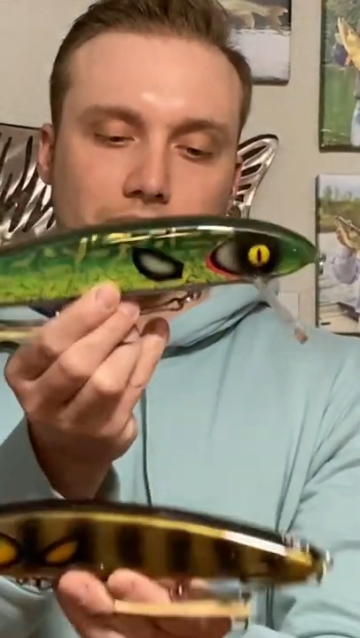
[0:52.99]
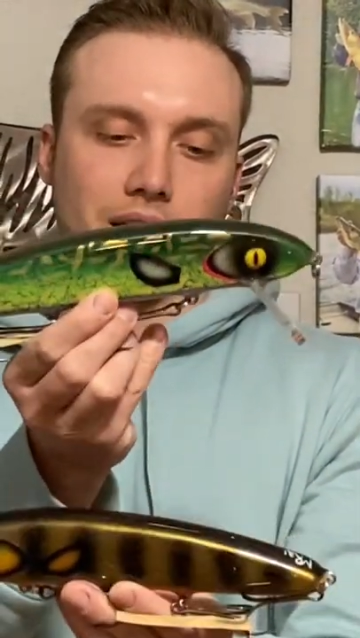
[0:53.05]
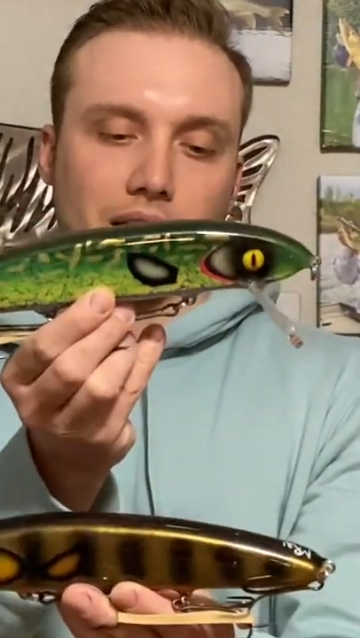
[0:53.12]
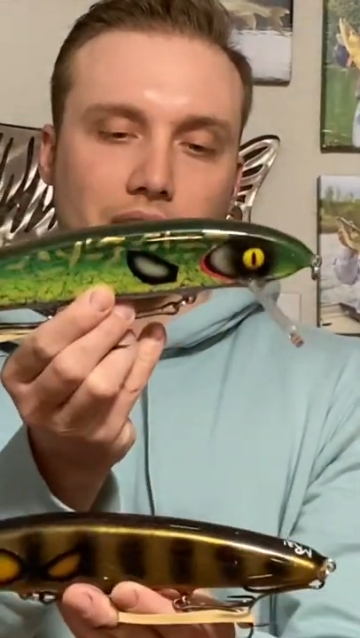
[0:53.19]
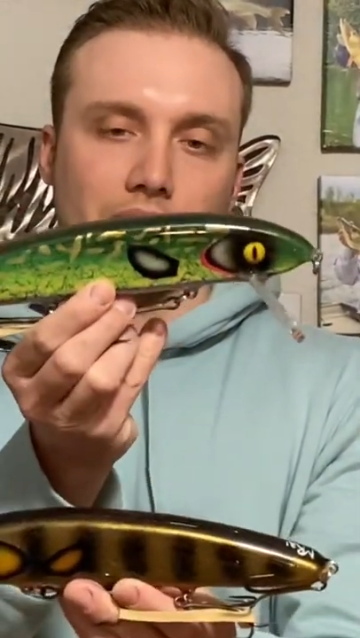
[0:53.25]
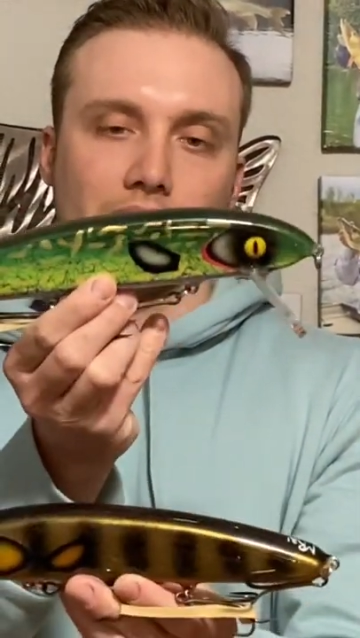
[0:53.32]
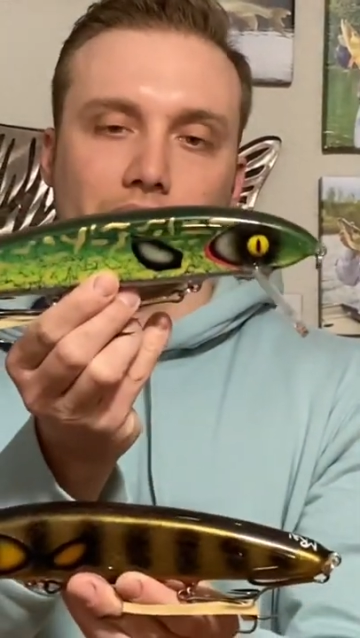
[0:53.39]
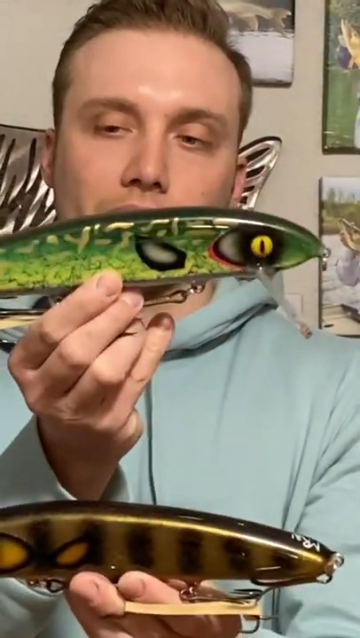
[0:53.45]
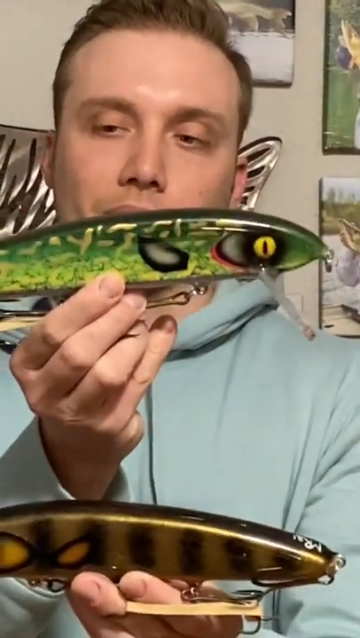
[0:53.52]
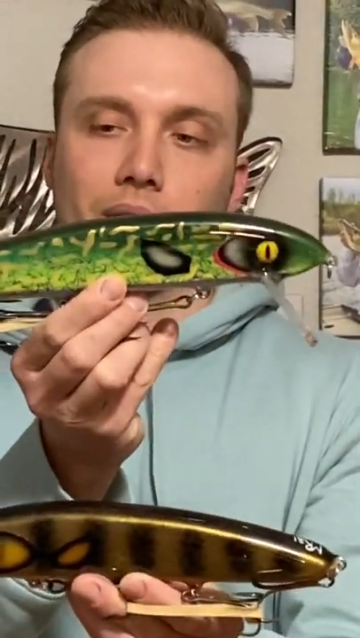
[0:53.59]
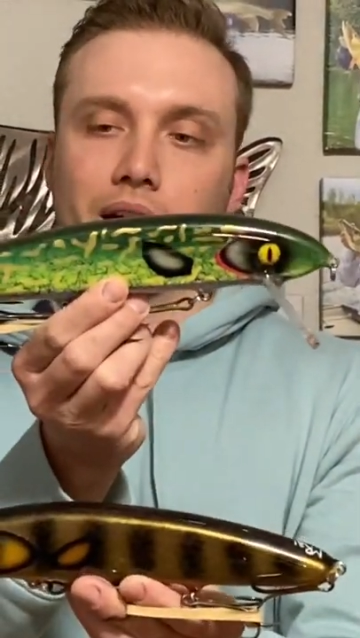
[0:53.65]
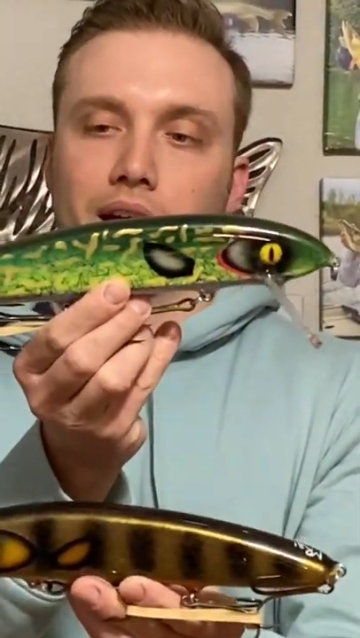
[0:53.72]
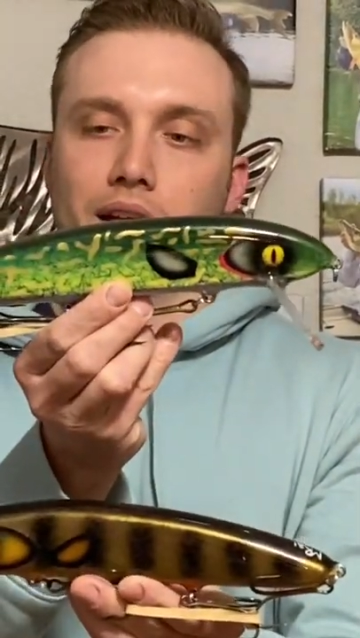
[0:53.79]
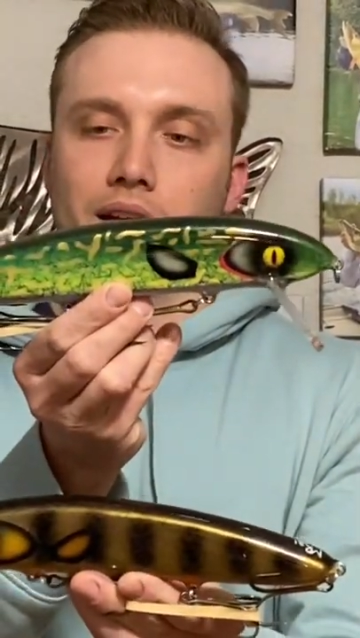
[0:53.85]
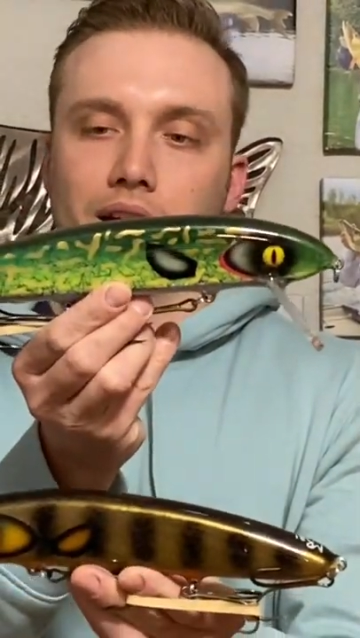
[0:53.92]
Cannot
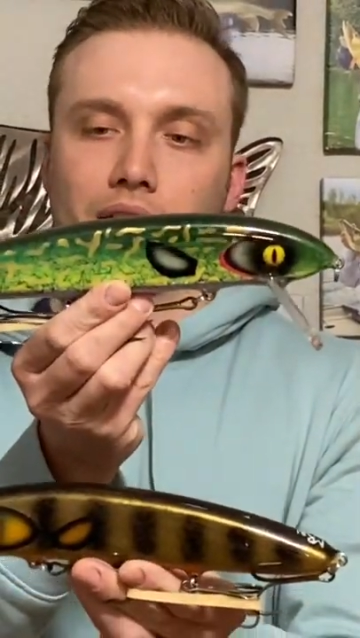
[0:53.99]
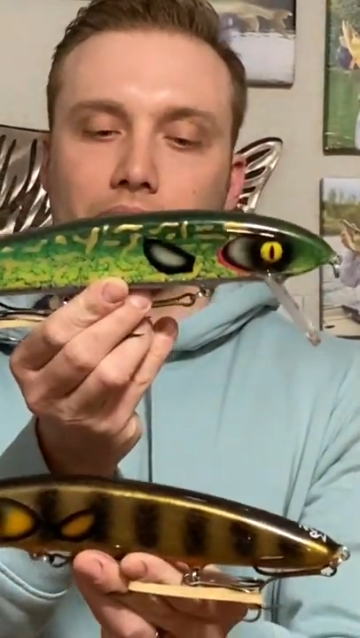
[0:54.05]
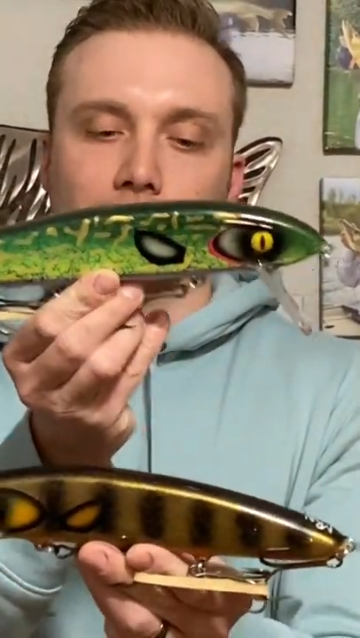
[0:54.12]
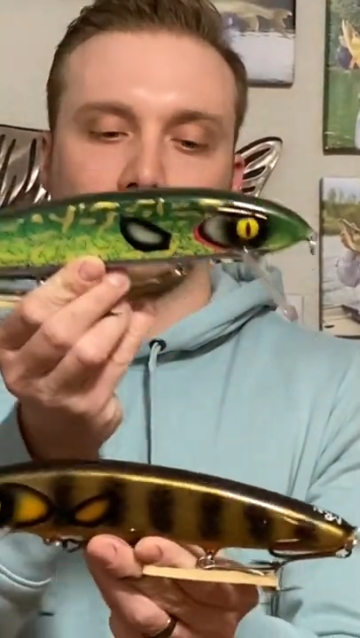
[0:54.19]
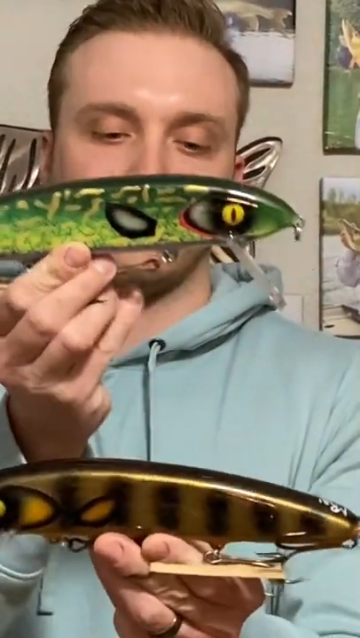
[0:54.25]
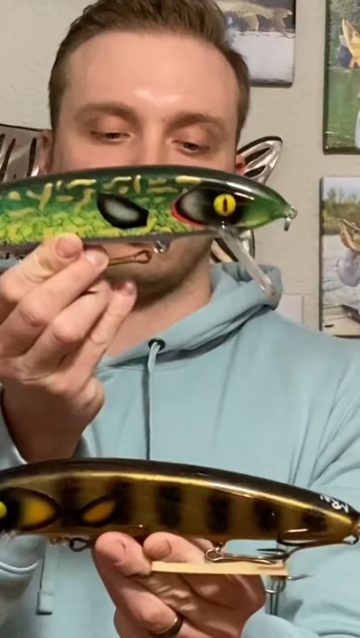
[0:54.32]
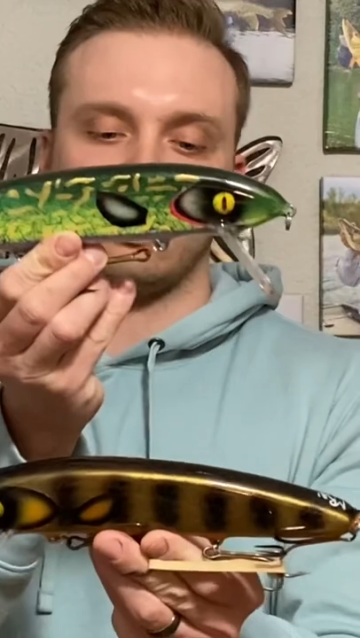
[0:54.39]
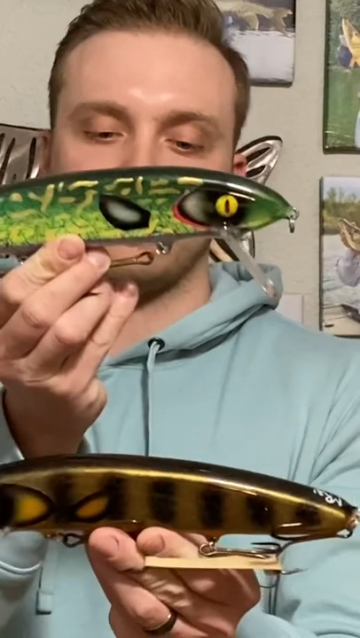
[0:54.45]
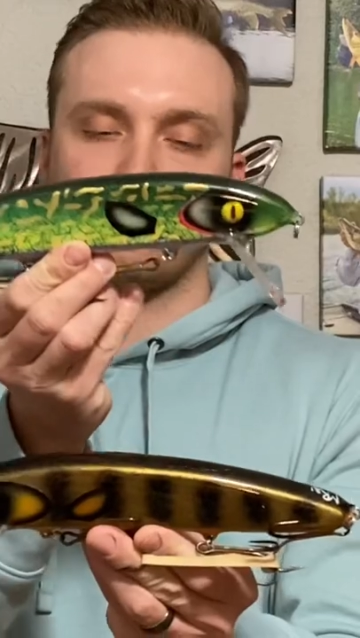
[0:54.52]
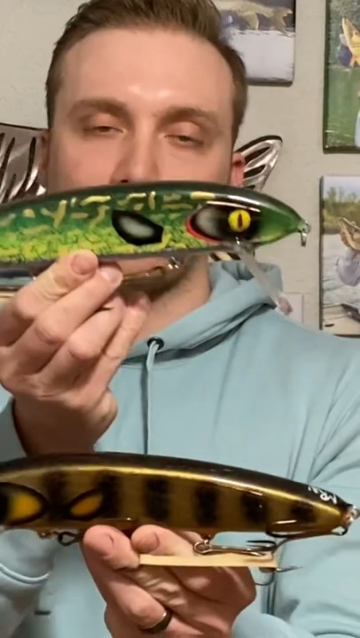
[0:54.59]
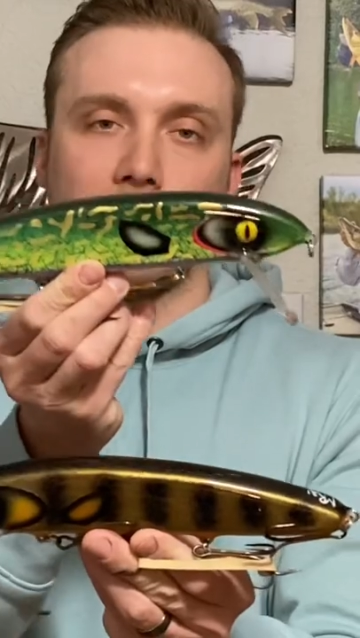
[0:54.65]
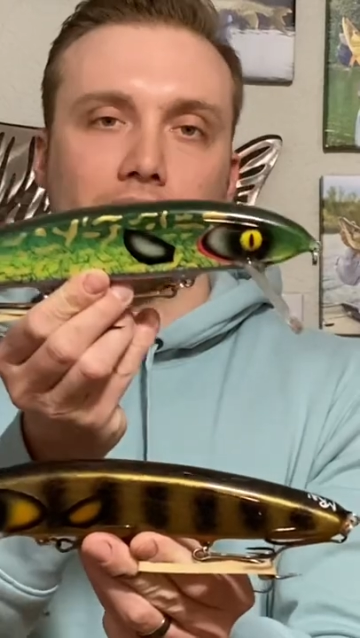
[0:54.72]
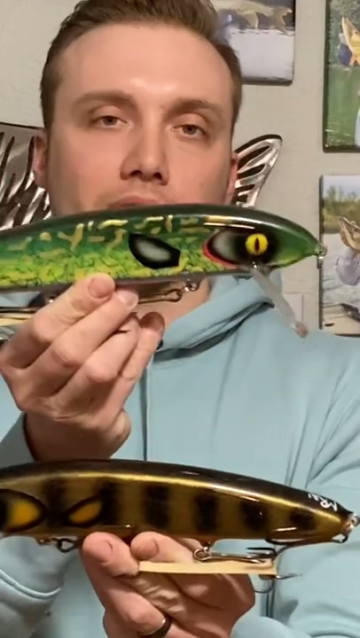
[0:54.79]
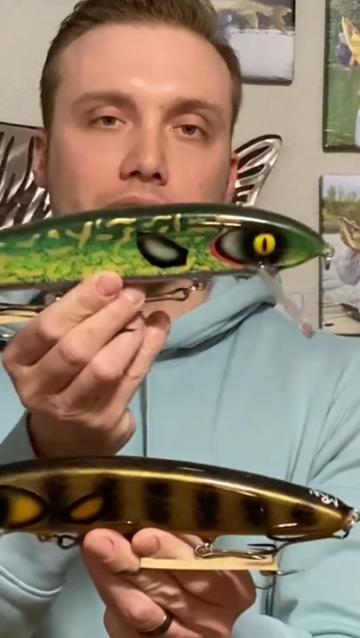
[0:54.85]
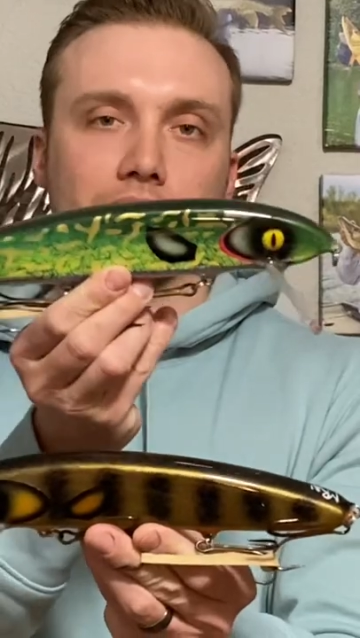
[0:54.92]
wait. I, I, these
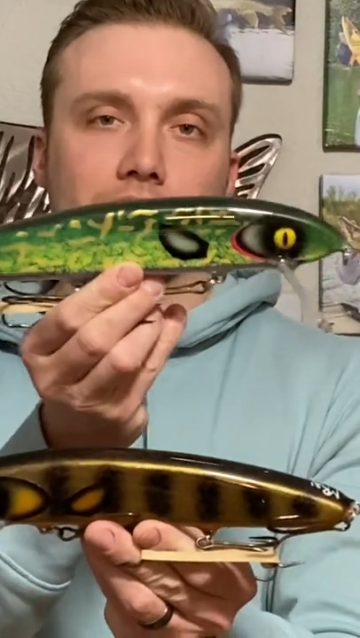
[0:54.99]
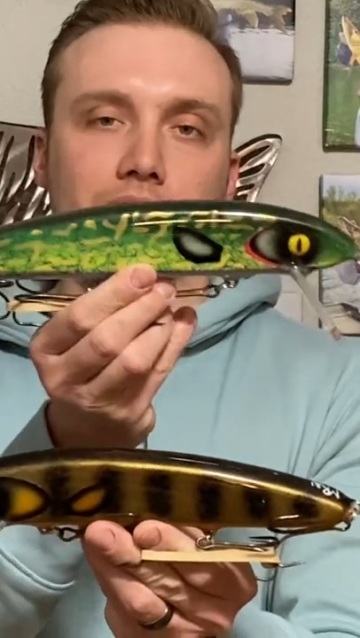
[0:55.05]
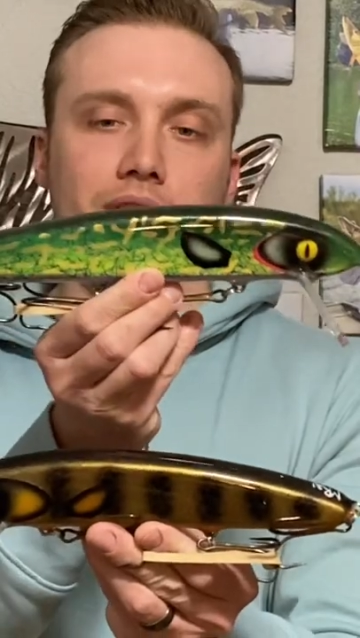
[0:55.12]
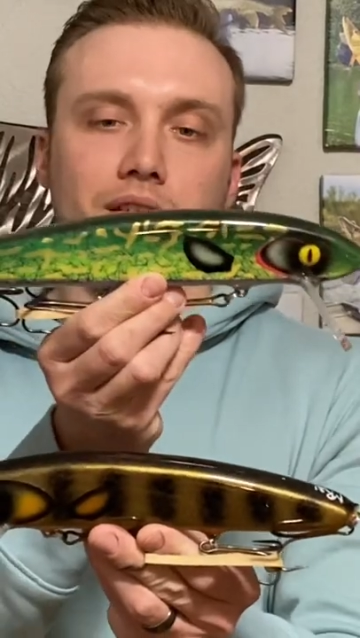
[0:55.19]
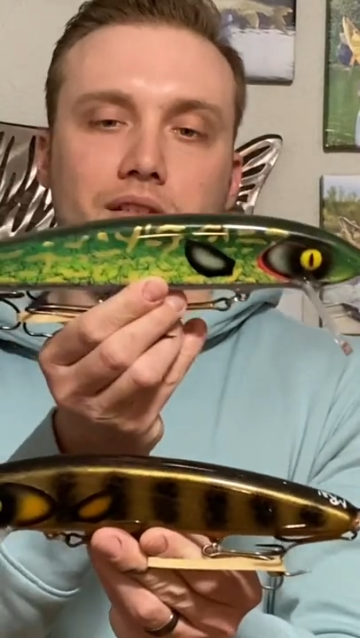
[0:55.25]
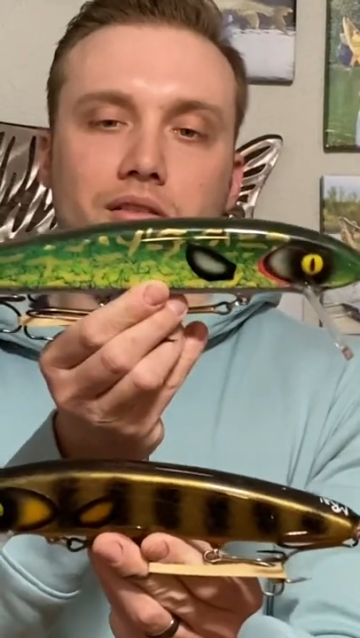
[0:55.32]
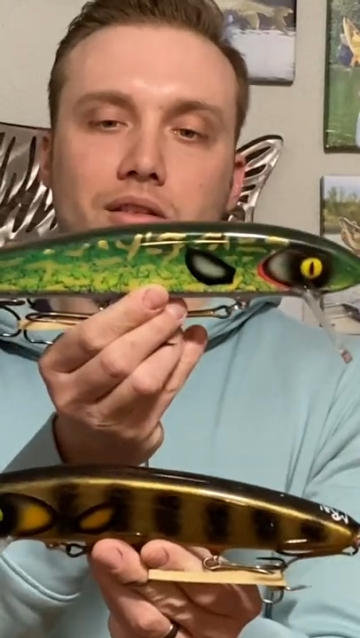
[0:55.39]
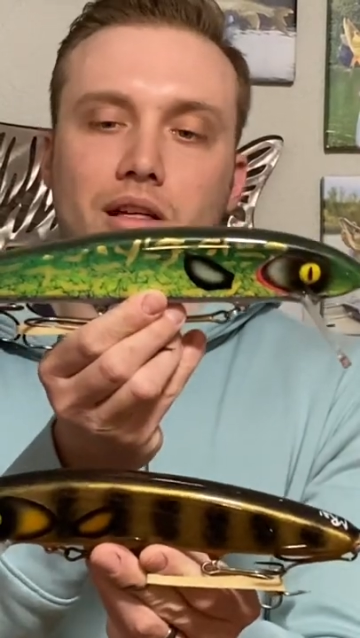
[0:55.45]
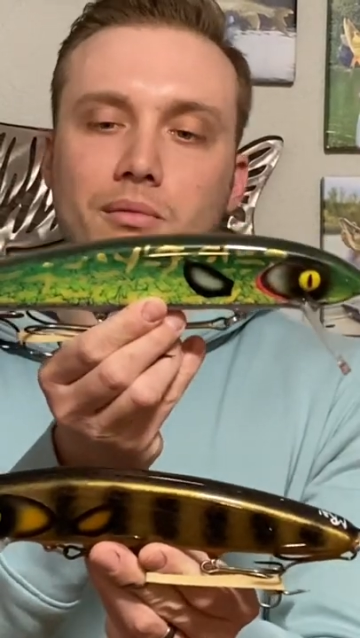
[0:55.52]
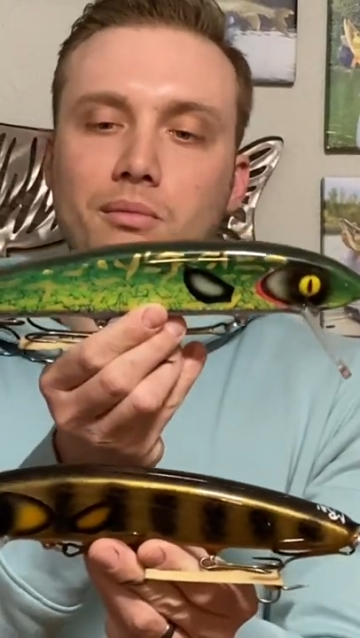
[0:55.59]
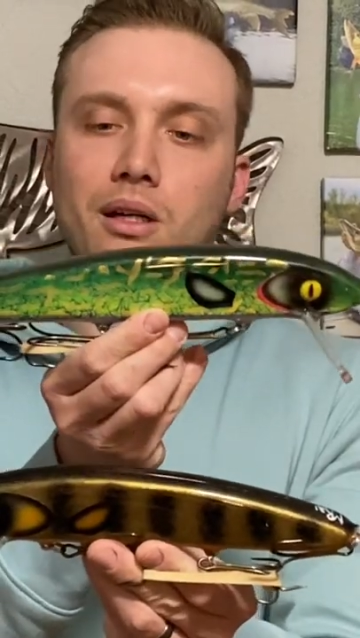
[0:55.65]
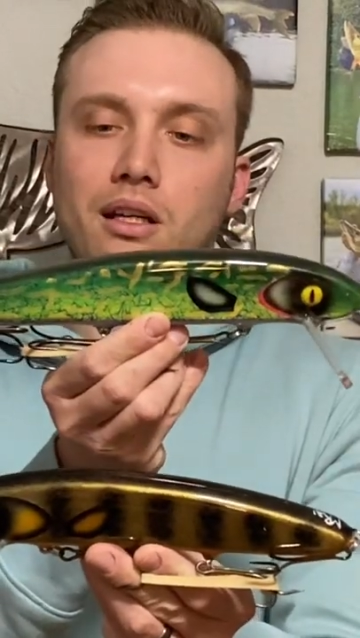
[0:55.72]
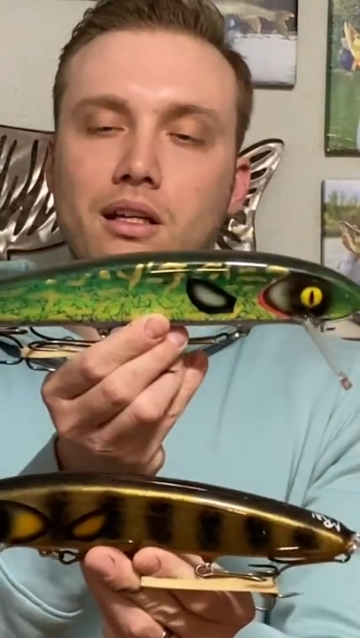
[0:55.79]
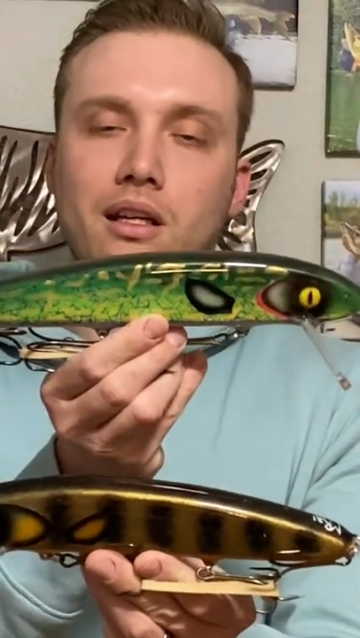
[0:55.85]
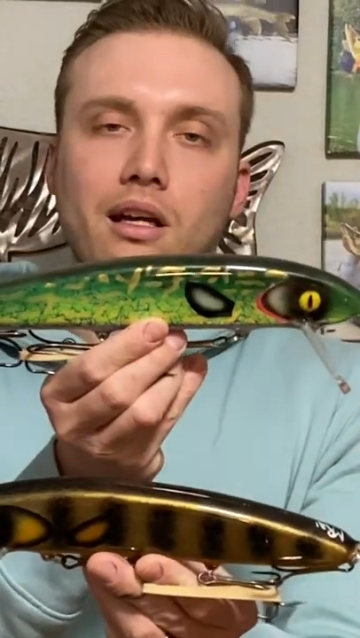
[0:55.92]
patterns are just straight
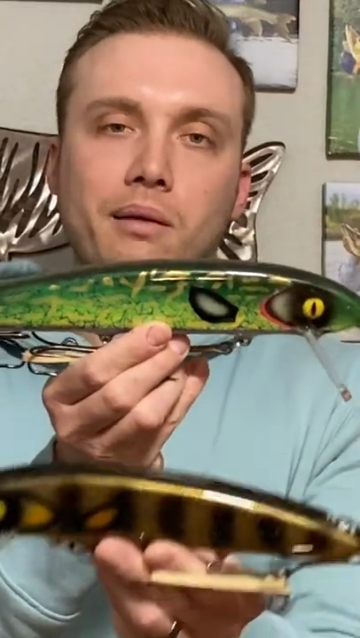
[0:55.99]
money.